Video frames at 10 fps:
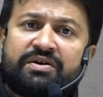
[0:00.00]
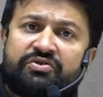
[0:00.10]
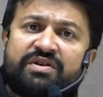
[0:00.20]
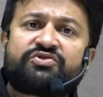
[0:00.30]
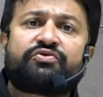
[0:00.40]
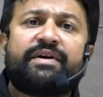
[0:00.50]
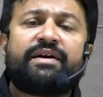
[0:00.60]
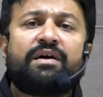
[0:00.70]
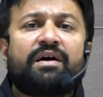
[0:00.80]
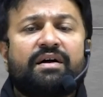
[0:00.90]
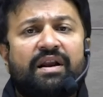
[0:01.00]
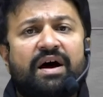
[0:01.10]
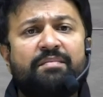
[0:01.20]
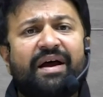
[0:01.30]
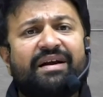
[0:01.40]
trusted
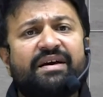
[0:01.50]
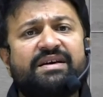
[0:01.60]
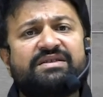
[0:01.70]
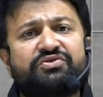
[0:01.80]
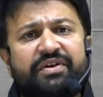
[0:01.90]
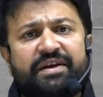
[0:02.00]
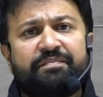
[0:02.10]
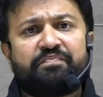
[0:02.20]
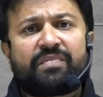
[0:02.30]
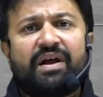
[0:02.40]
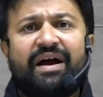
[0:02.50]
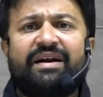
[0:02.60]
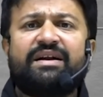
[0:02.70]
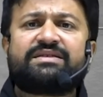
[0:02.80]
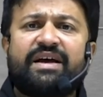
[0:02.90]
Kalam and his team
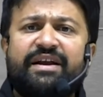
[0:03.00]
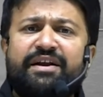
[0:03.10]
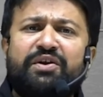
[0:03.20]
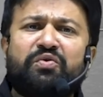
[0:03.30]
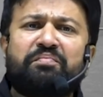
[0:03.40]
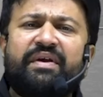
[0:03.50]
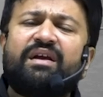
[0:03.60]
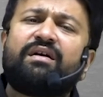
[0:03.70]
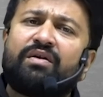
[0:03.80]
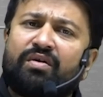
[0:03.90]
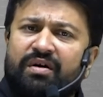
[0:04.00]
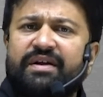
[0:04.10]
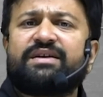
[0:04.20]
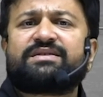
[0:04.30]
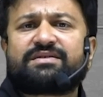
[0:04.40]
and decided to make a
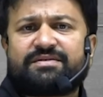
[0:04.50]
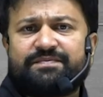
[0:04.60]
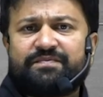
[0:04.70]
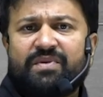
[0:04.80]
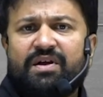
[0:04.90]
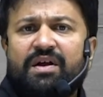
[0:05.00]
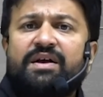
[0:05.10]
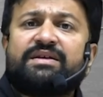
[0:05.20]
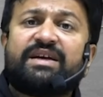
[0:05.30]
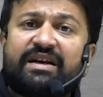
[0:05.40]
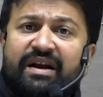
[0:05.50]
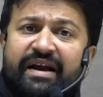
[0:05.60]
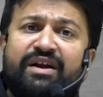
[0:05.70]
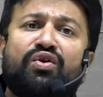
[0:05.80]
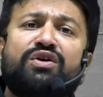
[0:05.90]
rockets,
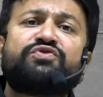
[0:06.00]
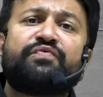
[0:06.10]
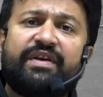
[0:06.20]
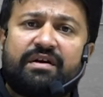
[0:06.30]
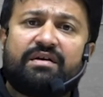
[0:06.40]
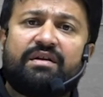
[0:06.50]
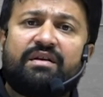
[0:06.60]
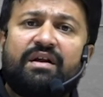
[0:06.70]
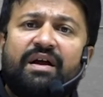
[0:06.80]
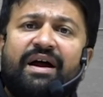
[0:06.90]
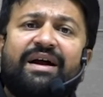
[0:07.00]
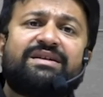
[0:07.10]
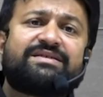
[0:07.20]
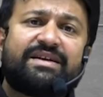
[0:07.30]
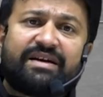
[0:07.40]
satellite launch vehicle and
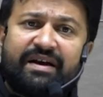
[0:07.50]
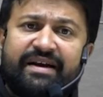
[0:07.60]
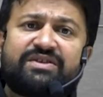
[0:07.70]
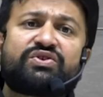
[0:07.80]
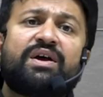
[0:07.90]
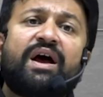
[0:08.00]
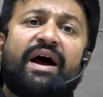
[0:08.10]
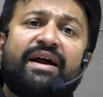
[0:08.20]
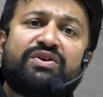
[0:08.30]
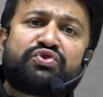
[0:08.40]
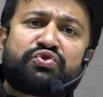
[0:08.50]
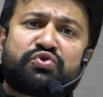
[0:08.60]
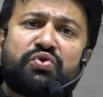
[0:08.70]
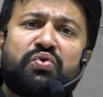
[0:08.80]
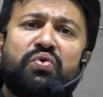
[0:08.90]
satellites. And
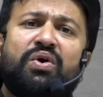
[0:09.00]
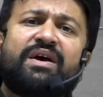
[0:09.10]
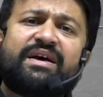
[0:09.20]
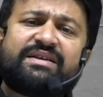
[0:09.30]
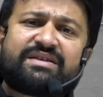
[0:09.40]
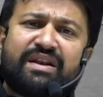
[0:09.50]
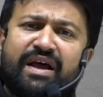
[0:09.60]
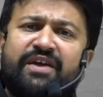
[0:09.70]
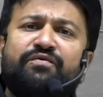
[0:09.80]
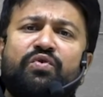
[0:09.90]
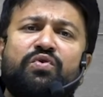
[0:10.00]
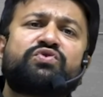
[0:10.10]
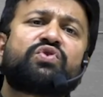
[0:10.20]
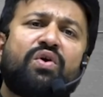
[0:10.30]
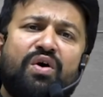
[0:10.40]
so his life
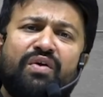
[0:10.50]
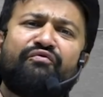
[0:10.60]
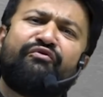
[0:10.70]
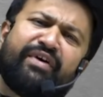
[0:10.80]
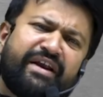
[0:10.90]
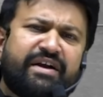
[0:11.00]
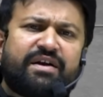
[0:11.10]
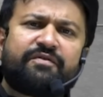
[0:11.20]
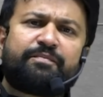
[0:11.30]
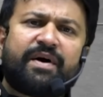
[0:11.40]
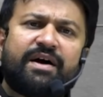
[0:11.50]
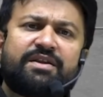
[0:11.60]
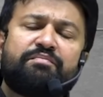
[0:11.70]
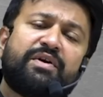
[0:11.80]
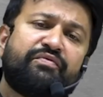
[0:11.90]
goes on very tough path
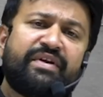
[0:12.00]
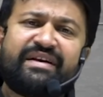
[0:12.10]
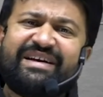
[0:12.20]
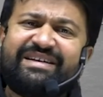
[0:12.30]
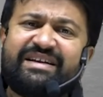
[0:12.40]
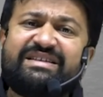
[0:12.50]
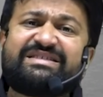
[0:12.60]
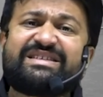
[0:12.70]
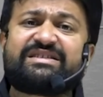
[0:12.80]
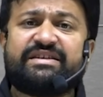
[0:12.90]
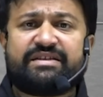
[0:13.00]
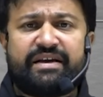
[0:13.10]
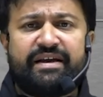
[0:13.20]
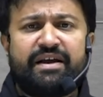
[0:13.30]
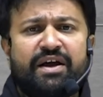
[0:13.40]
between
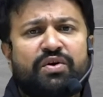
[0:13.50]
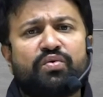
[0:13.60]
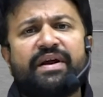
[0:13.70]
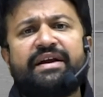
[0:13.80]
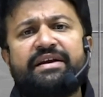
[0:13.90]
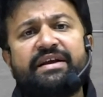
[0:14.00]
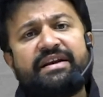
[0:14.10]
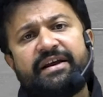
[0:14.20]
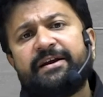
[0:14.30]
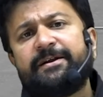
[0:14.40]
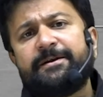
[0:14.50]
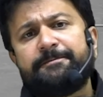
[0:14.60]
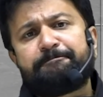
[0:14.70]
1963 to 1980.